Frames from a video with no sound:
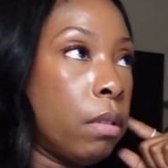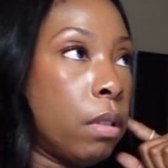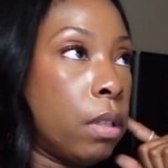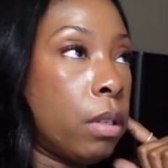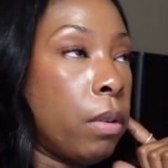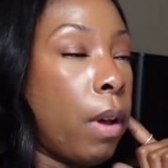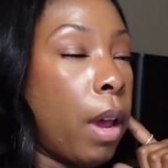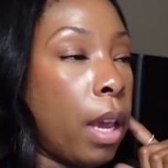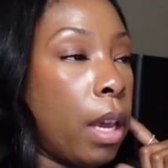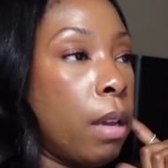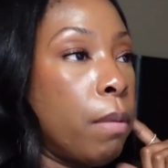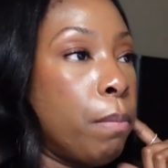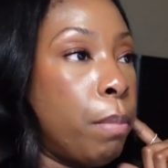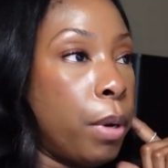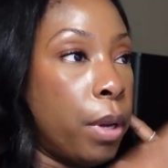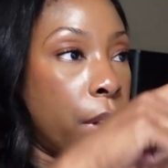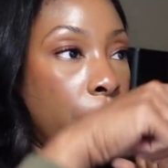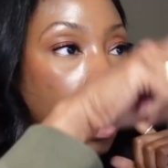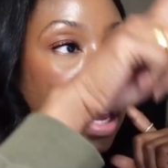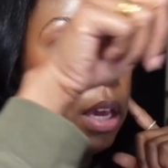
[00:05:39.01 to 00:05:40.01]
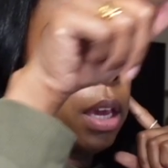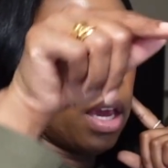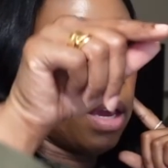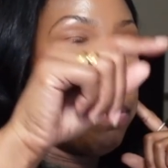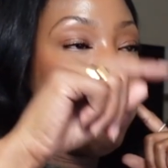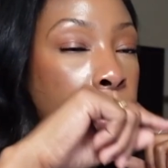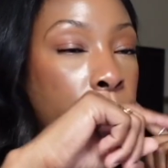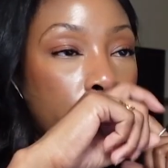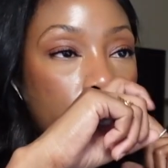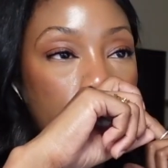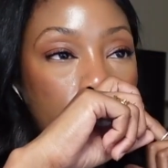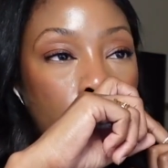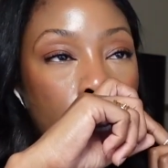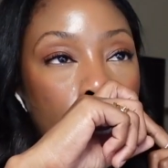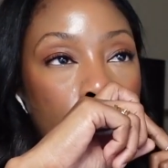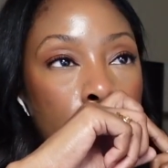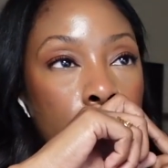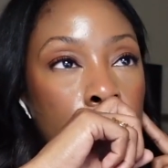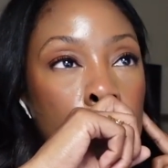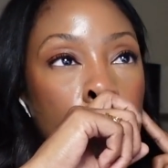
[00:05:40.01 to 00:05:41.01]
So I can put like a
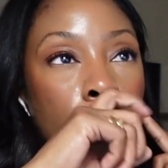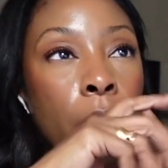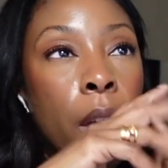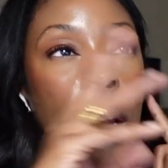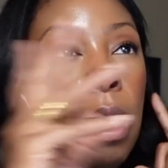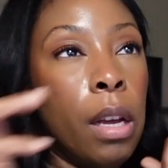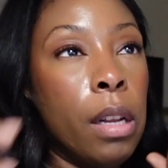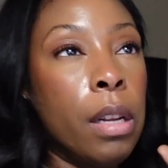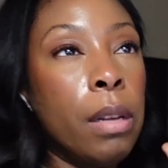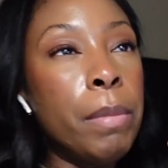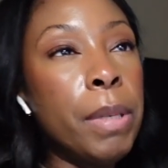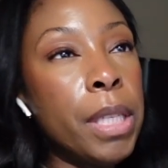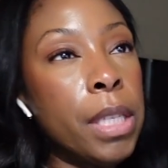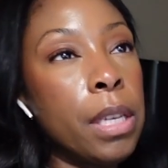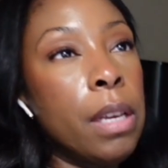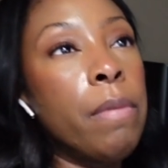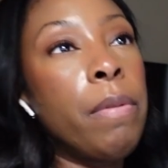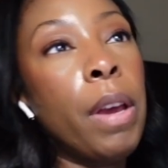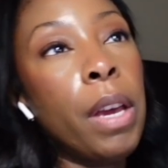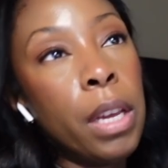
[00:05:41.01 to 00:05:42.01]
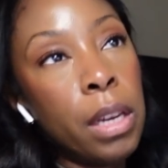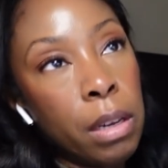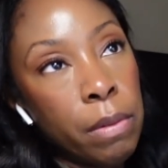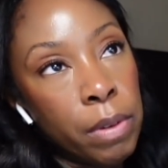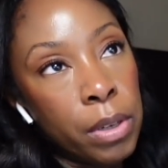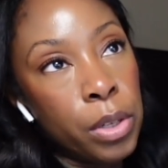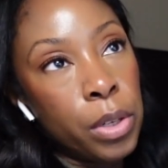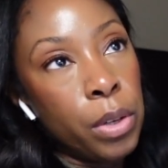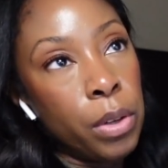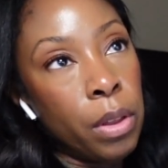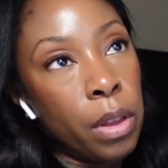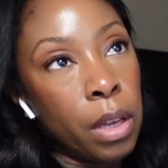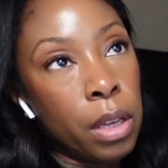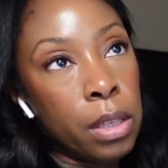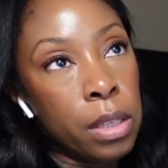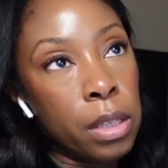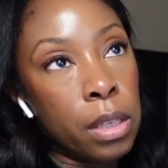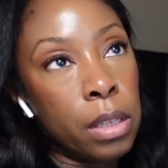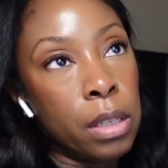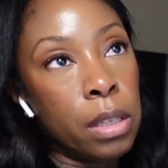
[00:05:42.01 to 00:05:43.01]
percent. Let me see if I can even do
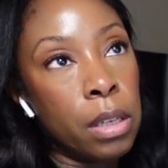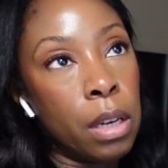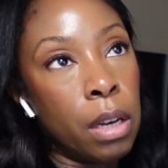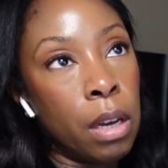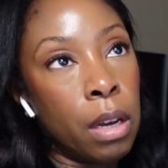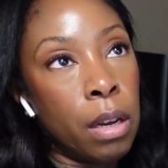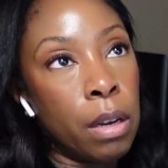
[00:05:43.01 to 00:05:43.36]
this and